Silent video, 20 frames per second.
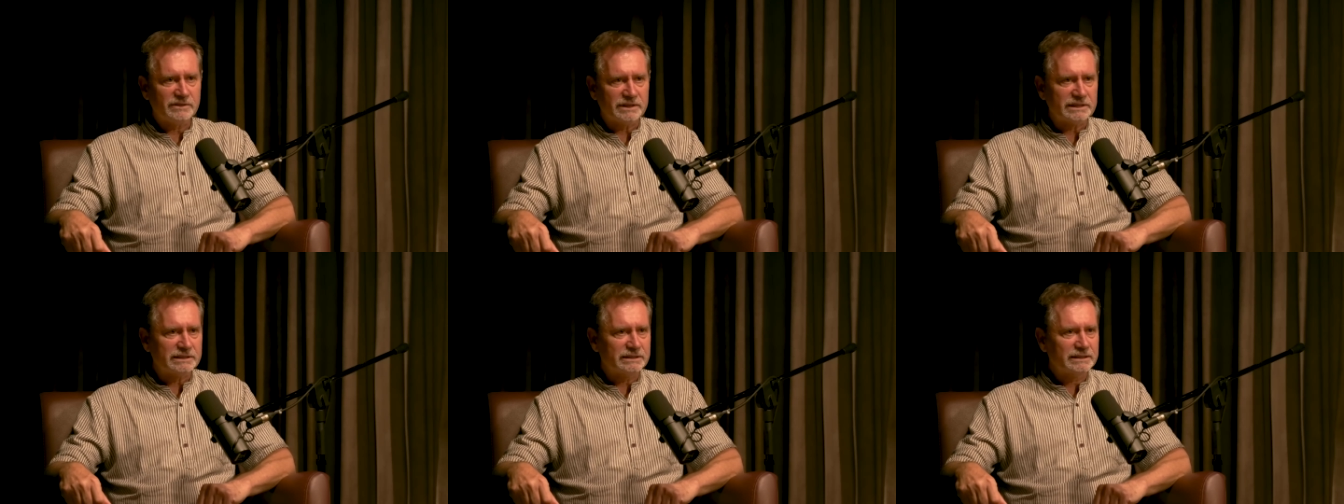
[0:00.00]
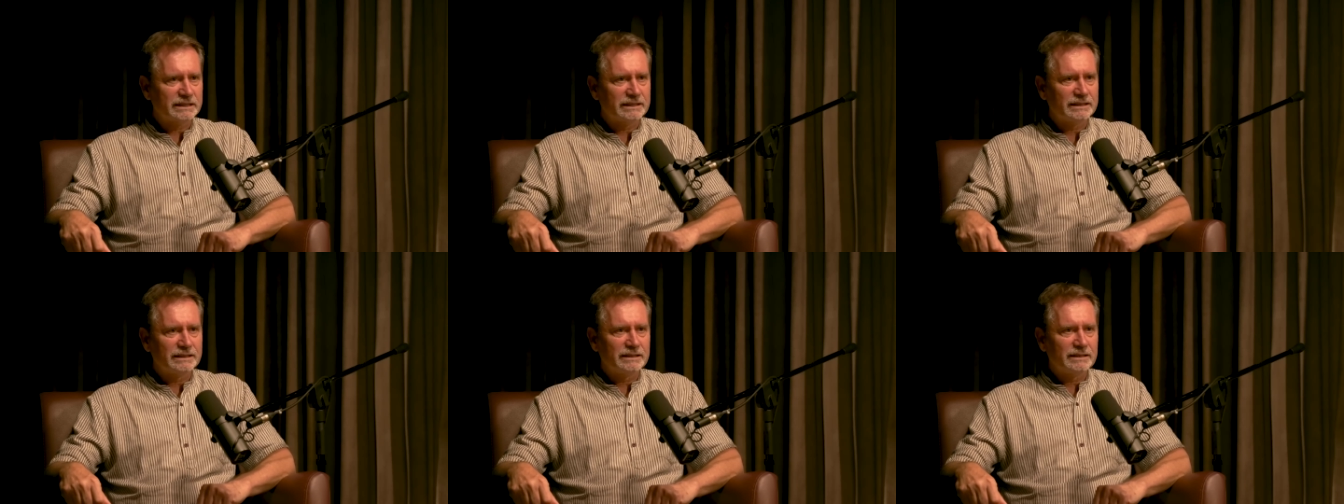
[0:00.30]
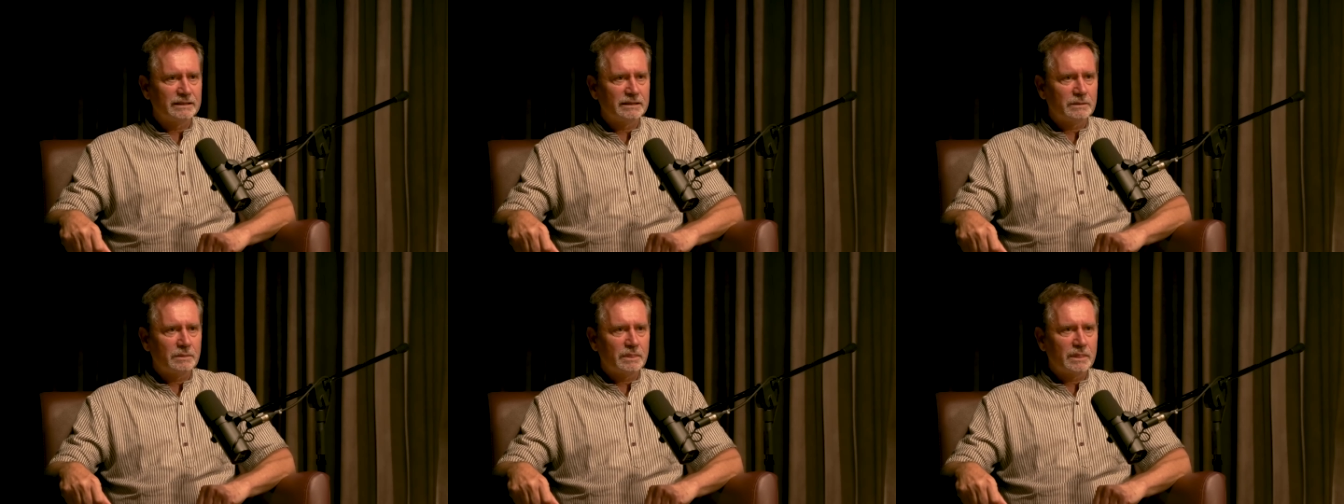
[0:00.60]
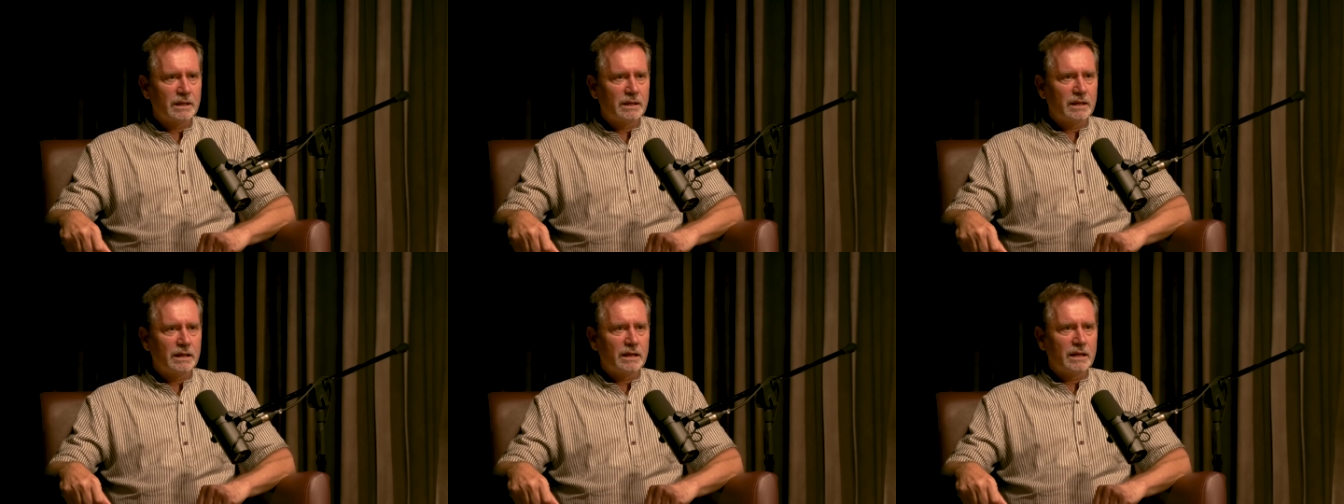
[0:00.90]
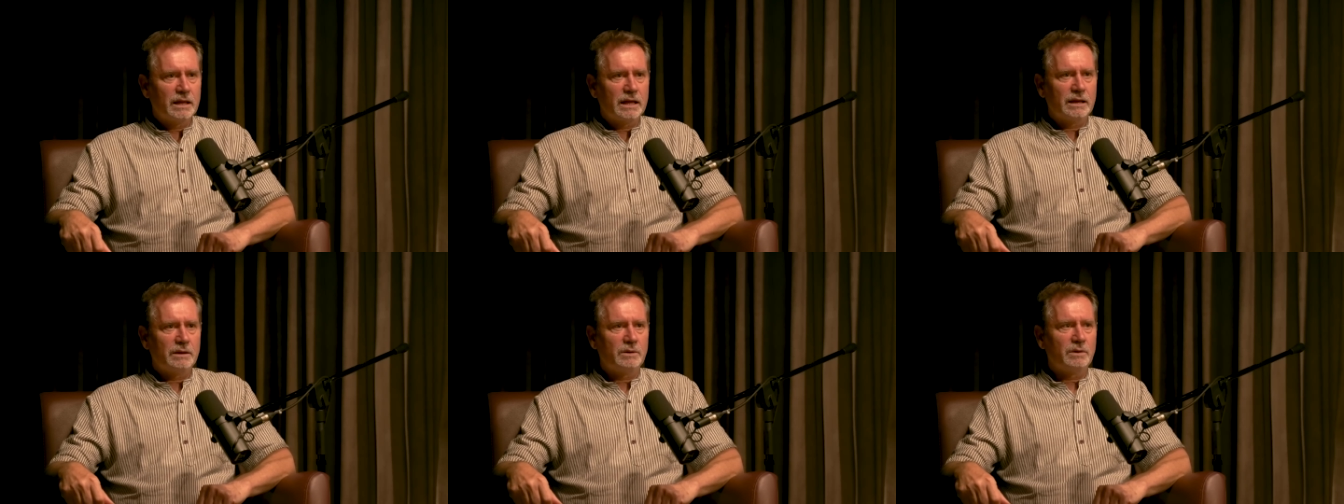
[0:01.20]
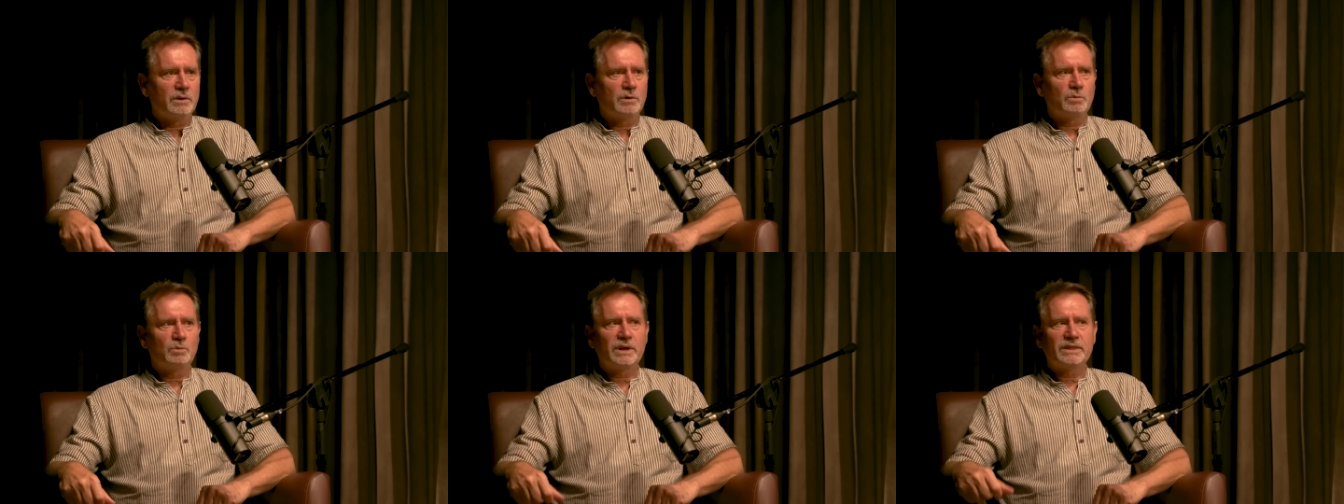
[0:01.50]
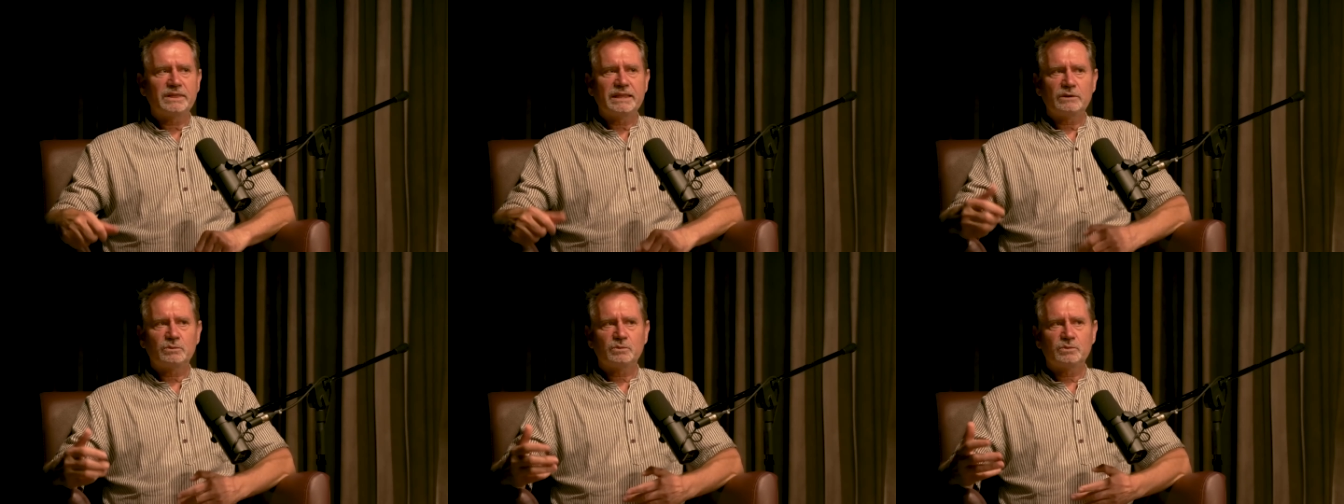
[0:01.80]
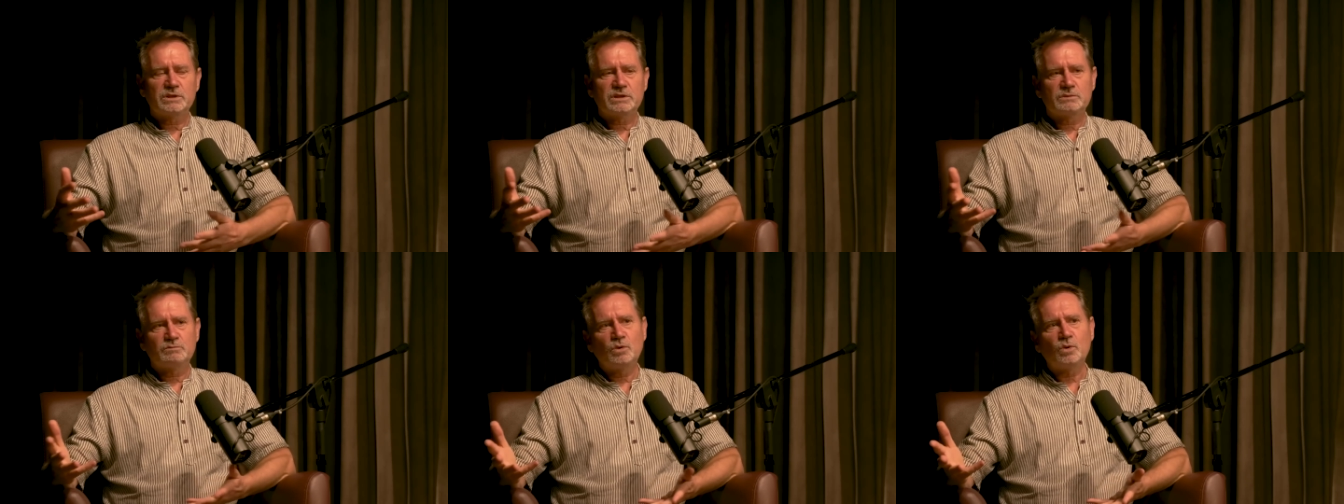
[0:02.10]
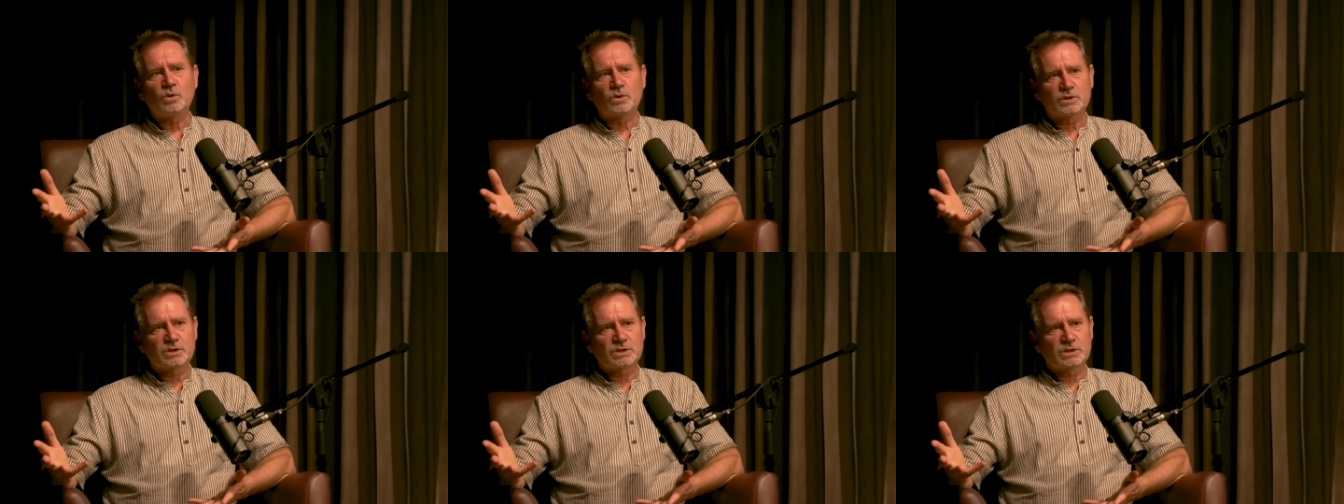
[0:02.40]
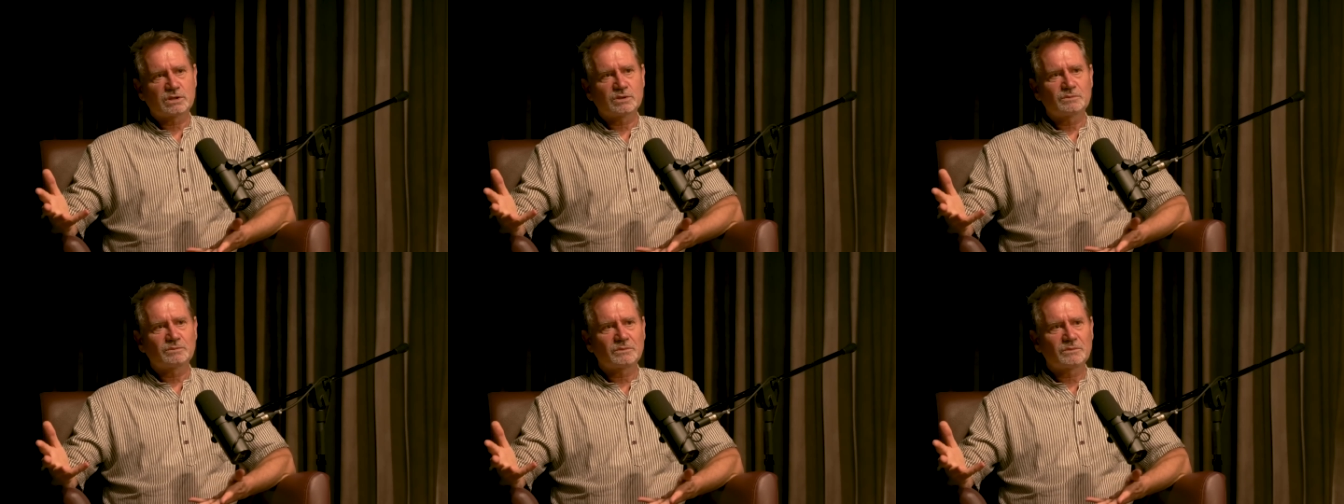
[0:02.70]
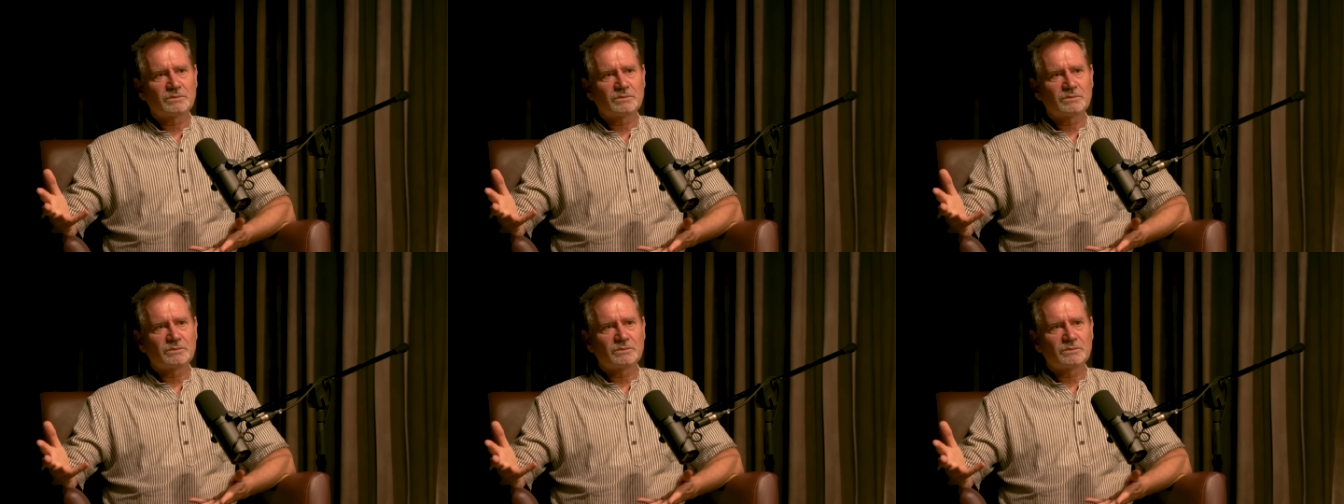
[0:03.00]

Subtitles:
it. But that was books.